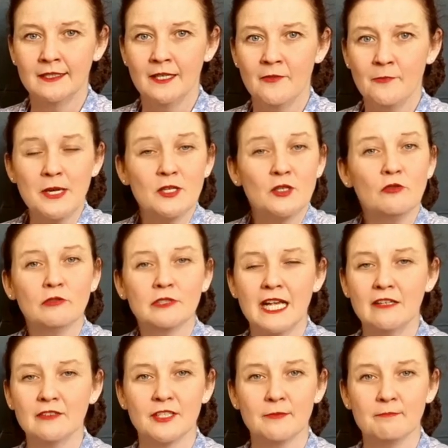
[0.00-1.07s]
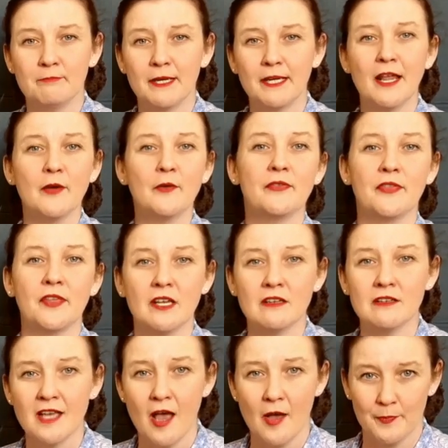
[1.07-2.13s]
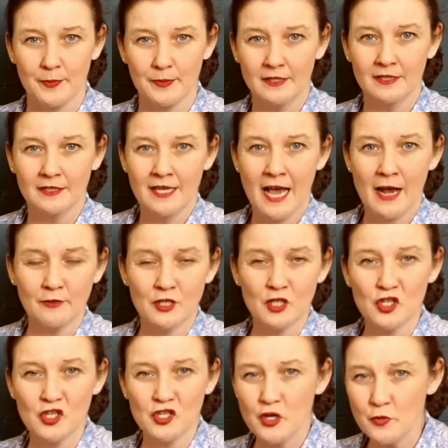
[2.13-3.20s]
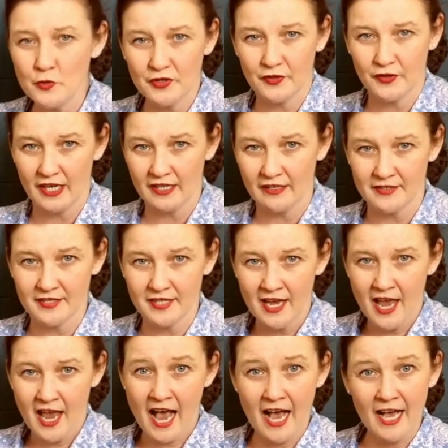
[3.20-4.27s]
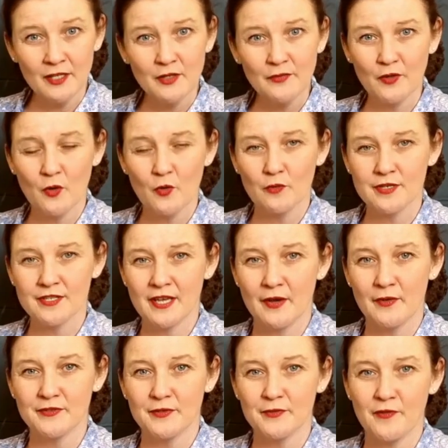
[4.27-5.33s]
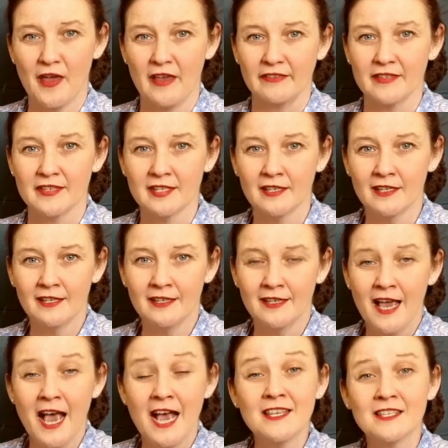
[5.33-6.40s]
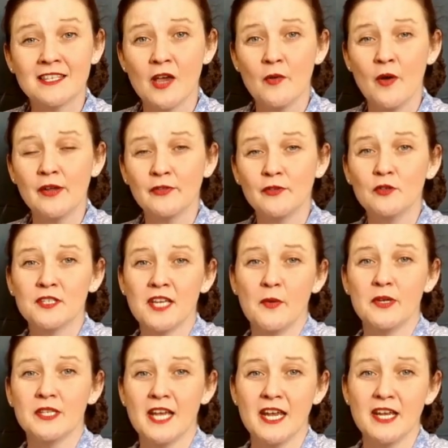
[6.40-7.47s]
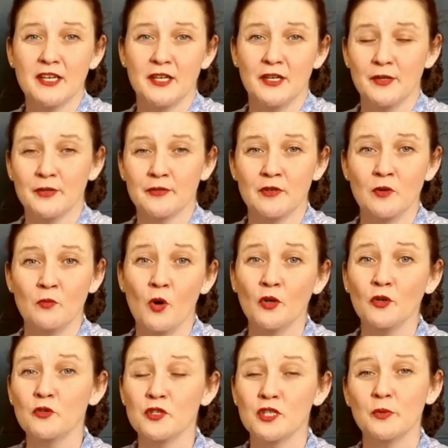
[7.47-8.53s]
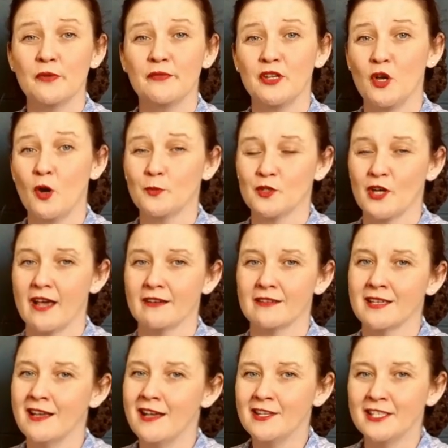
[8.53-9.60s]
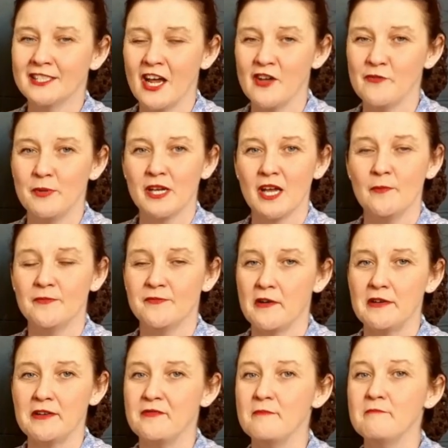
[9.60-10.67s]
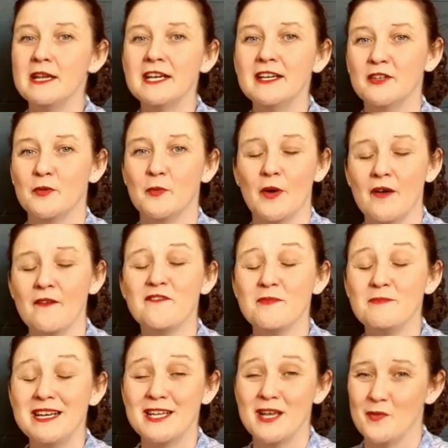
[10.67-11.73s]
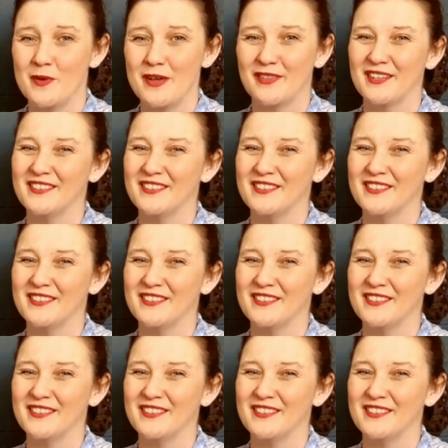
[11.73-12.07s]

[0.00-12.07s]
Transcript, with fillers: Been taught how to blow things up, how to shoot things, and of course self-defence. And so I thought I would take you through one or two of the objects that I've become very familiar, familiar with